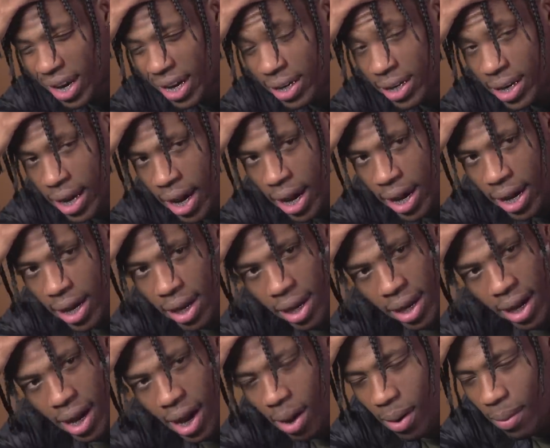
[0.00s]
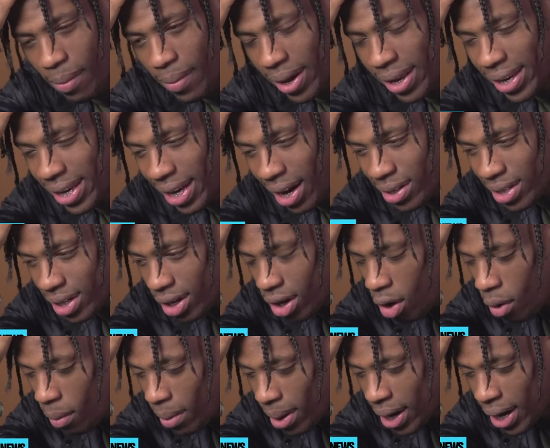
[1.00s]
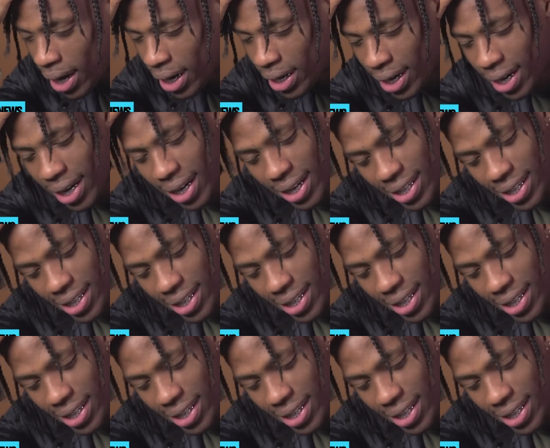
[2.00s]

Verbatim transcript: like a day, uh, and then I was like, "Oh my god," like,